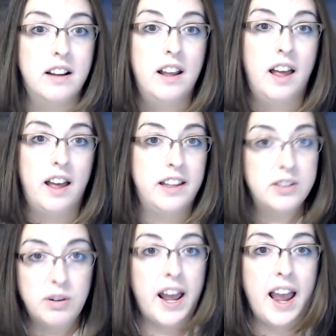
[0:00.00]
It's
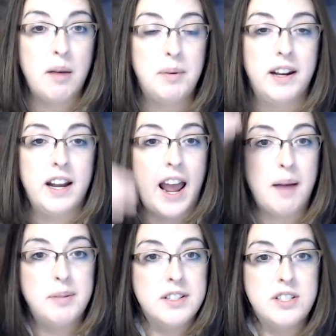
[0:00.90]
going to happen. It
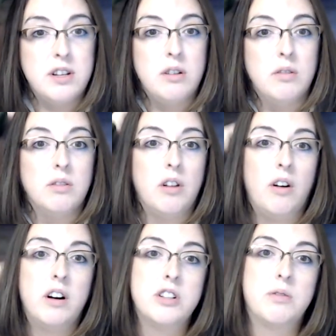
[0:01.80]
happens to
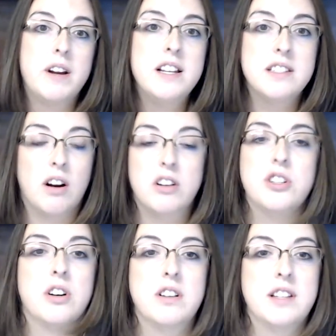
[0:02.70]
large
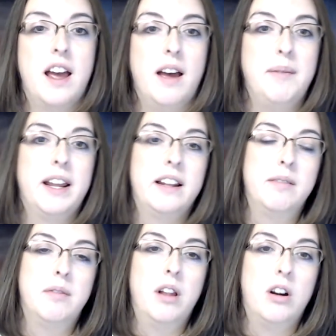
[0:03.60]
researchers. I
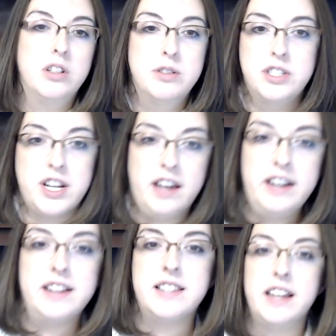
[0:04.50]
mean, large
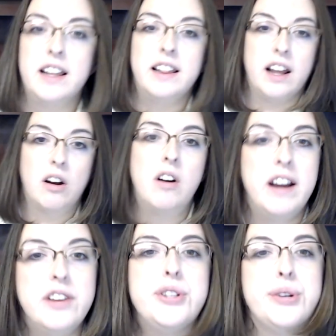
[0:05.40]
studies, there are
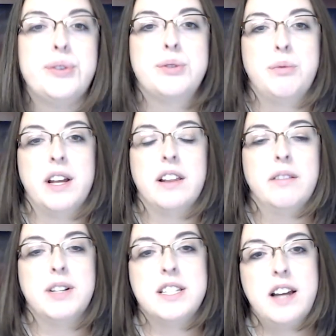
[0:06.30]
issues with
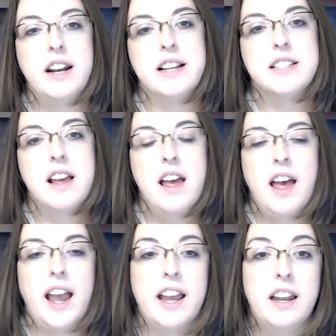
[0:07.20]
studies,
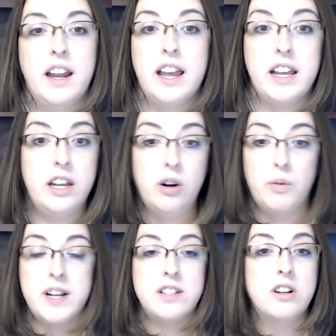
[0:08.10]
and your
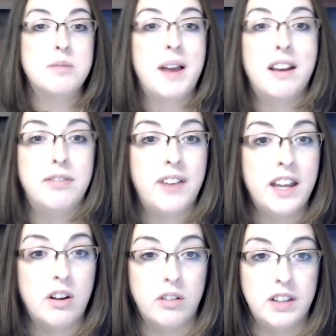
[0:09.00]
research may have
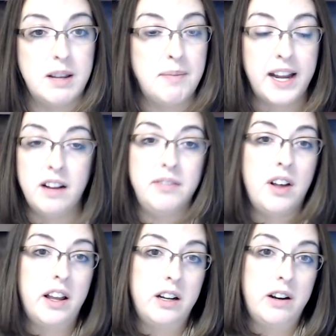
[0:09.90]
failed. It may
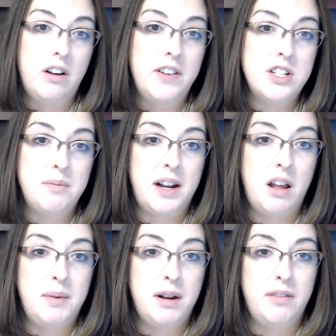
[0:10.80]
not, your intervention may
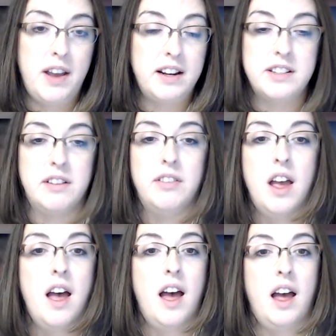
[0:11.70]
not have been effective,
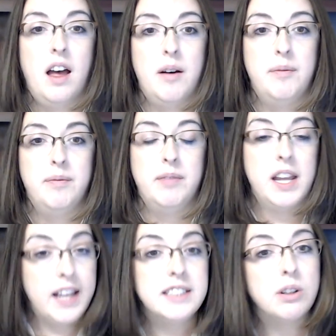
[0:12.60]
and
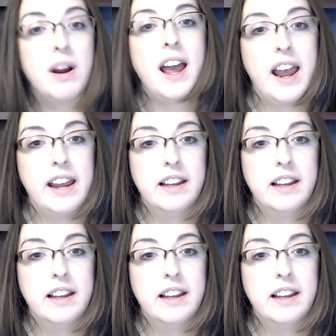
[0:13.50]
that's okay.